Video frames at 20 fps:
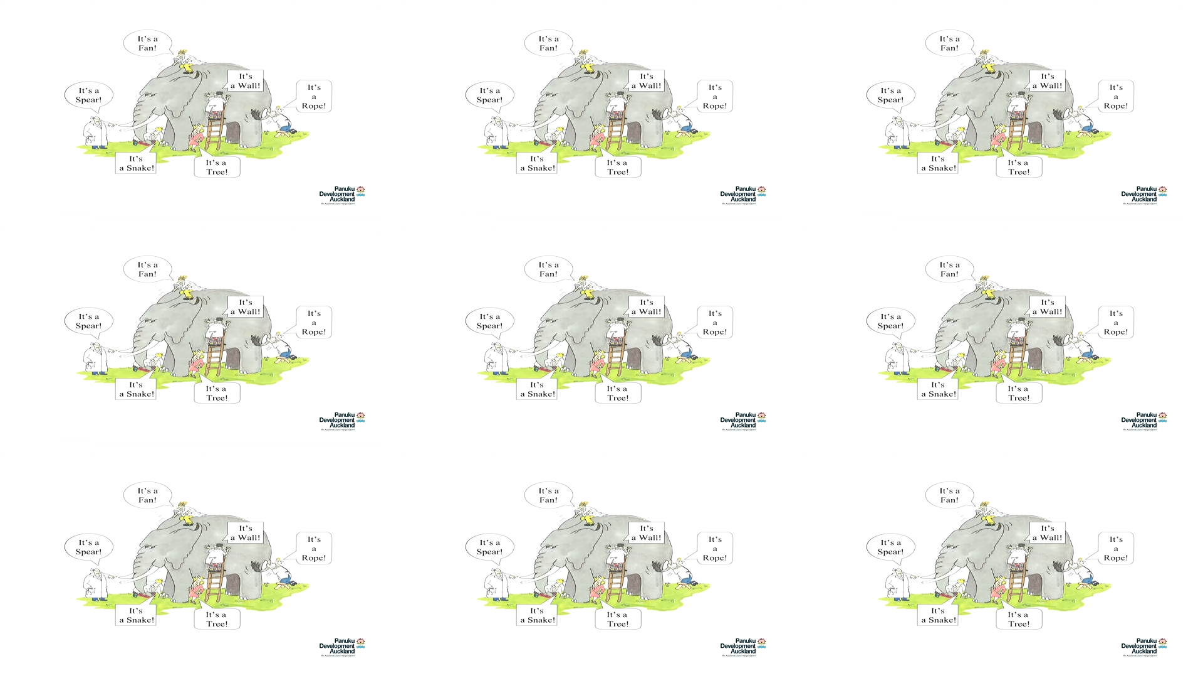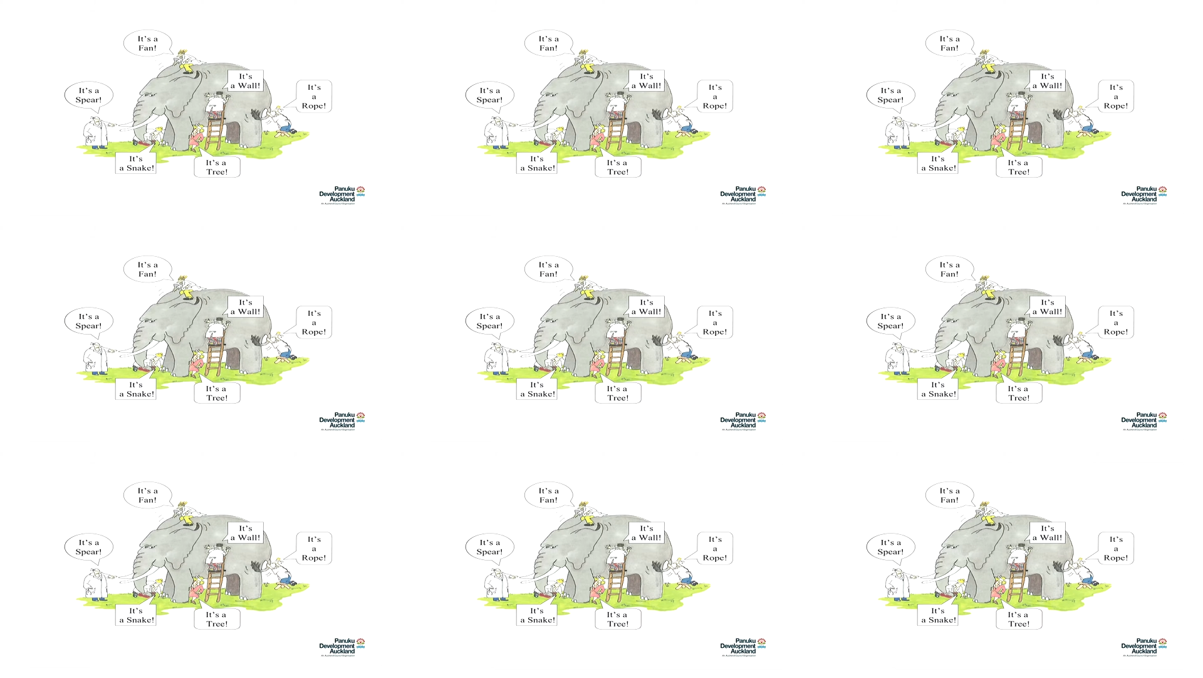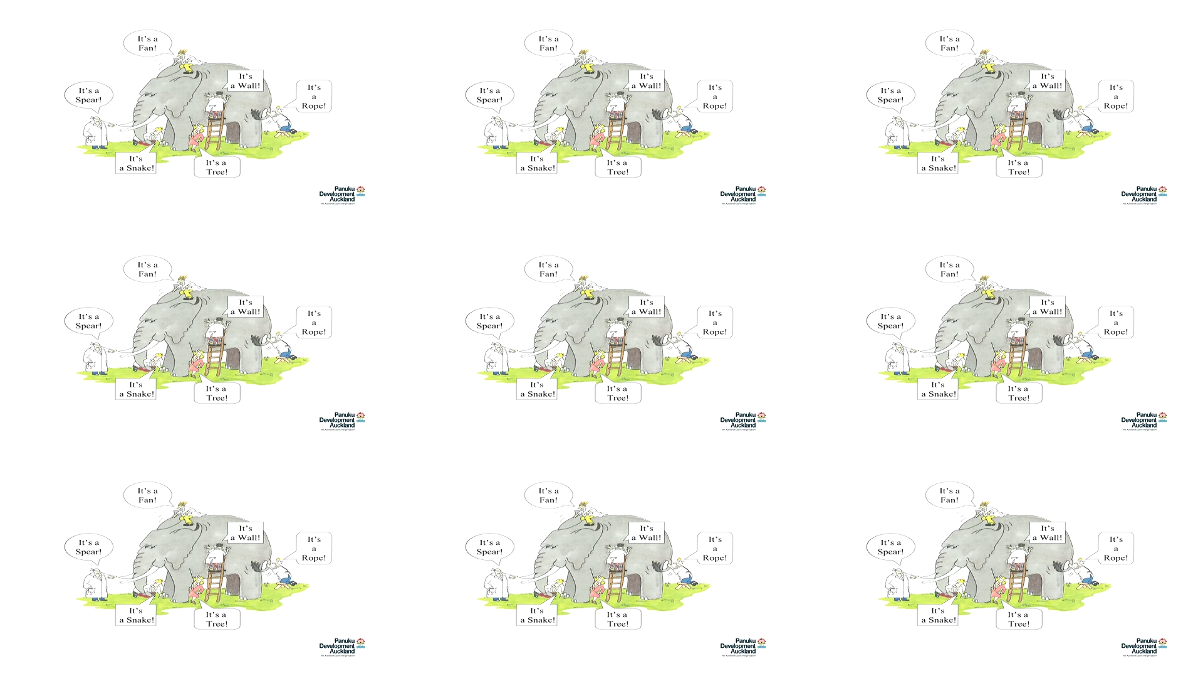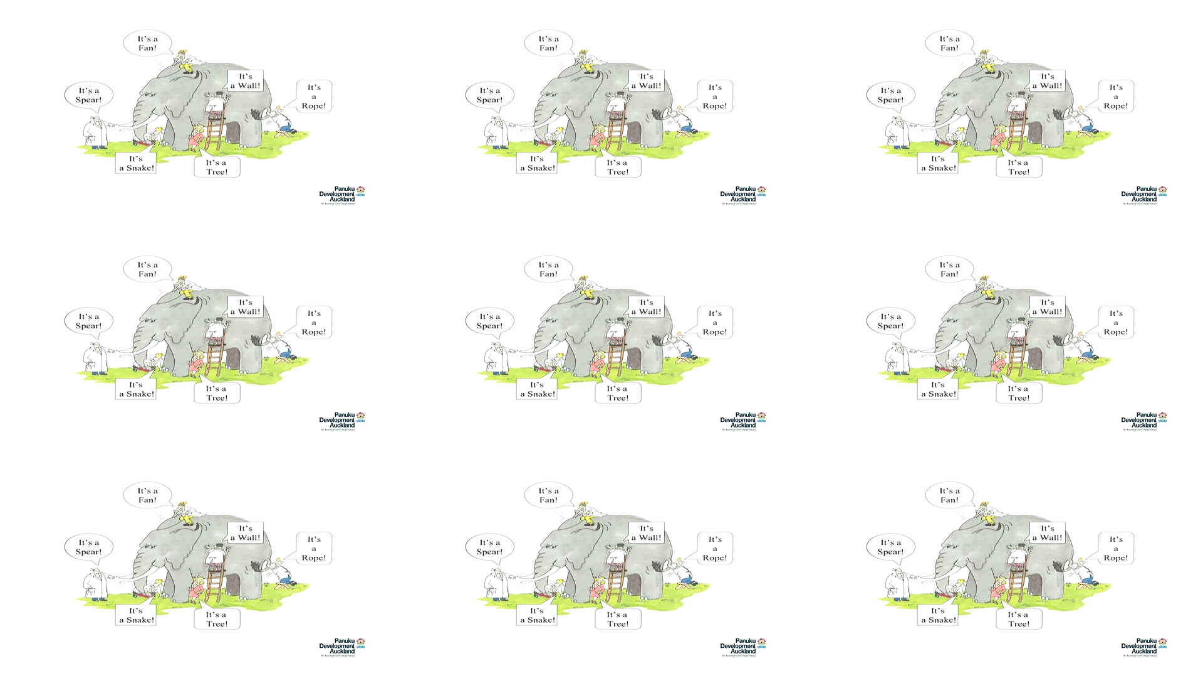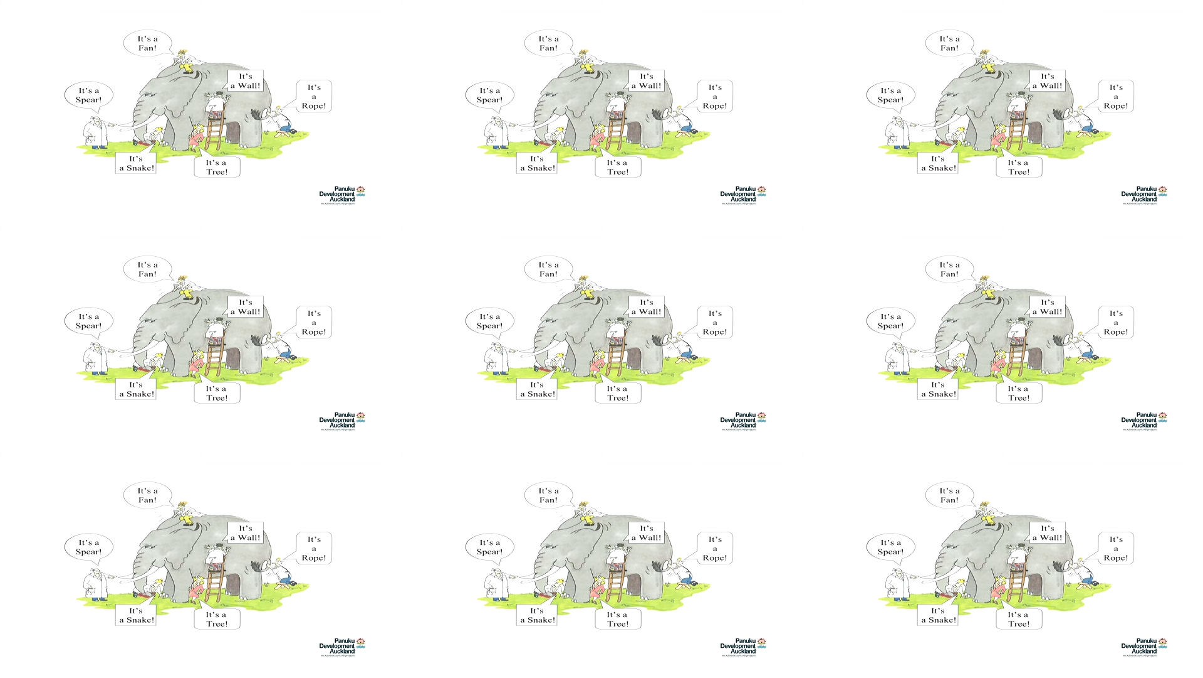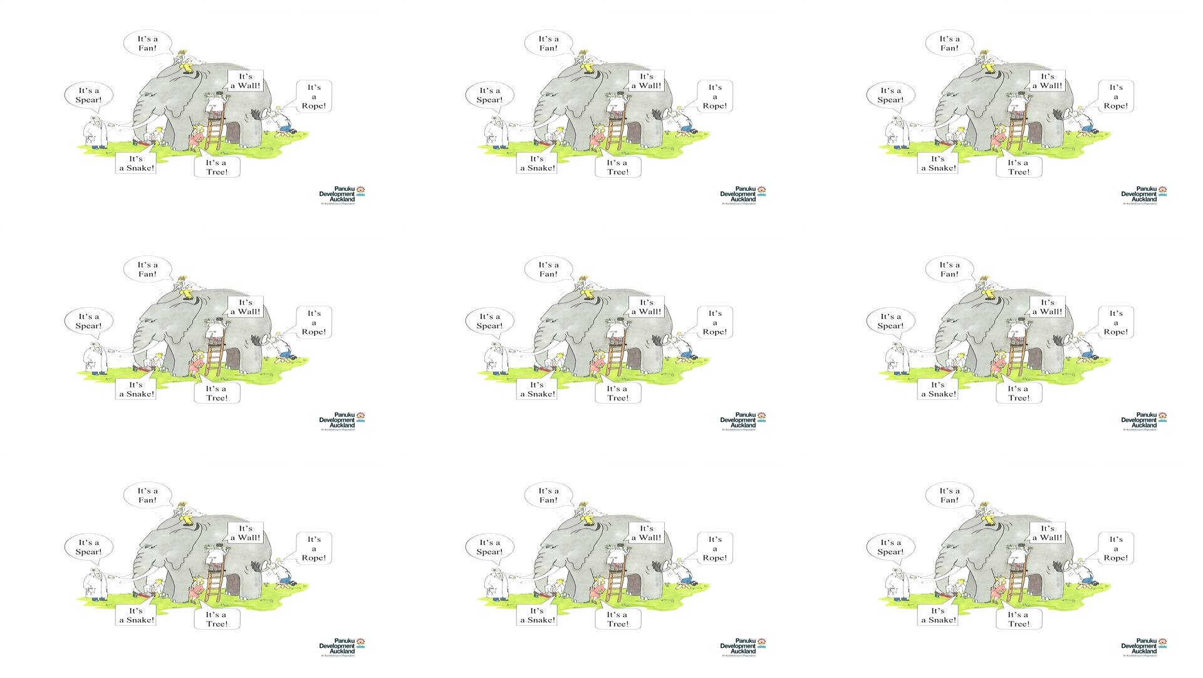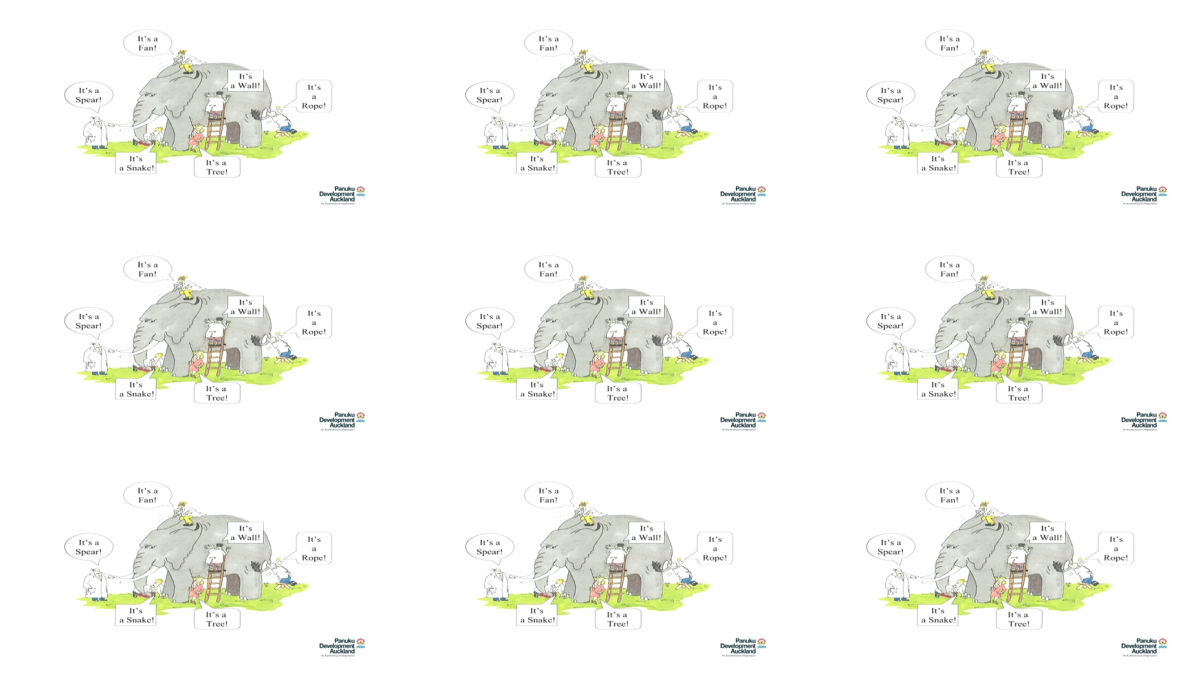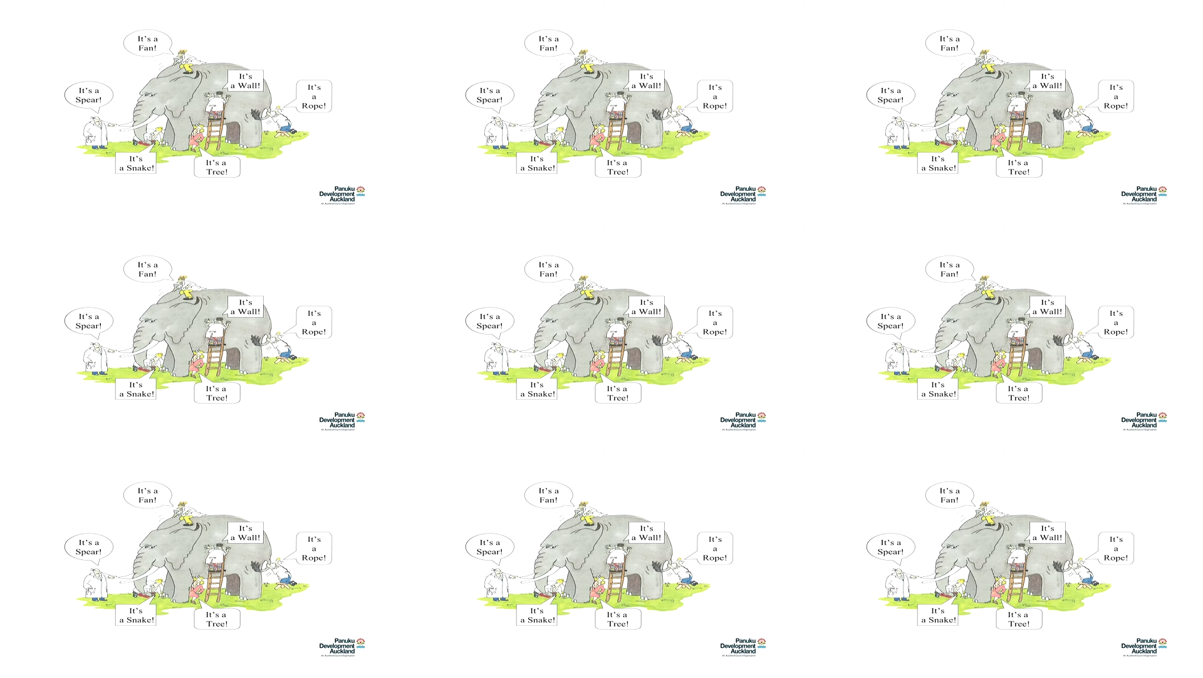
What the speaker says: [unreadable: no face in view]